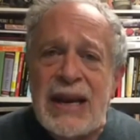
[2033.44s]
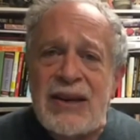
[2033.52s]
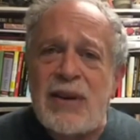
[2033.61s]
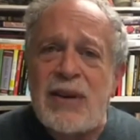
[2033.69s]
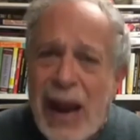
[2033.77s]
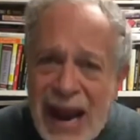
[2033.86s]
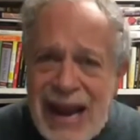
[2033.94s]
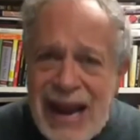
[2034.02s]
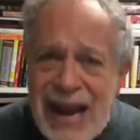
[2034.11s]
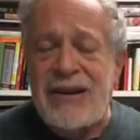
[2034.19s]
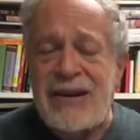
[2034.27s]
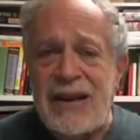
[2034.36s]

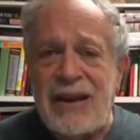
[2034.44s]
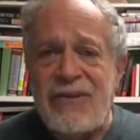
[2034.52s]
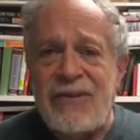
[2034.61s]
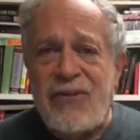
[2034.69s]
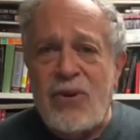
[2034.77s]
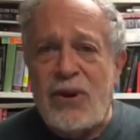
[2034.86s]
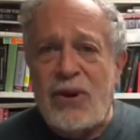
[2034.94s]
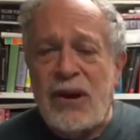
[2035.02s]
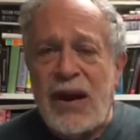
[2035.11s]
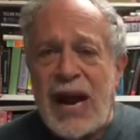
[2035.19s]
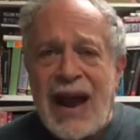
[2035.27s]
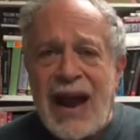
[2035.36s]
depend
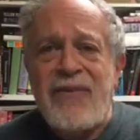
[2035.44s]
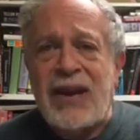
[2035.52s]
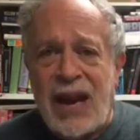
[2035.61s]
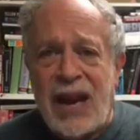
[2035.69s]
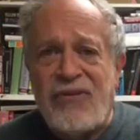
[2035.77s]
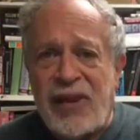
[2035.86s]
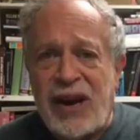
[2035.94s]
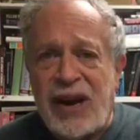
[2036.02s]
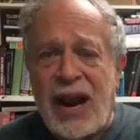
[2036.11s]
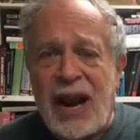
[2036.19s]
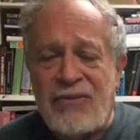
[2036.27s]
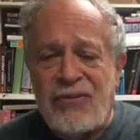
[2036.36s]
for having a
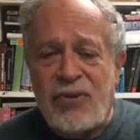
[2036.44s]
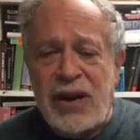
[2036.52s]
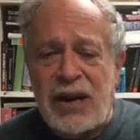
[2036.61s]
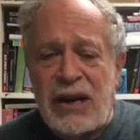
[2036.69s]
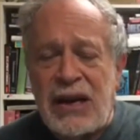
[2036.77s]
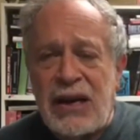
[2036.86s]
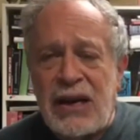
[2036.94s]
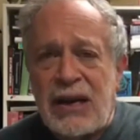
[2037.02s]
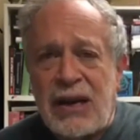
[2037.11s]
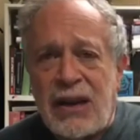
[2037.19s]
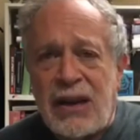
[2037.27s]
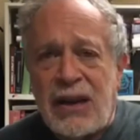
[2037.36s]
fair and free
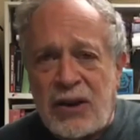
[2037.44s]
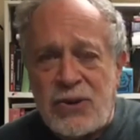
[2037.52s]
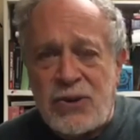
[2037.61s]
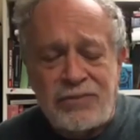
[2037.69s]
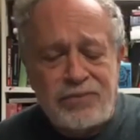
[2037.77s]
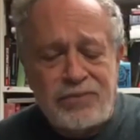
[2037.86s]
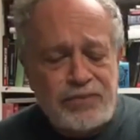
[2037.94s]
election.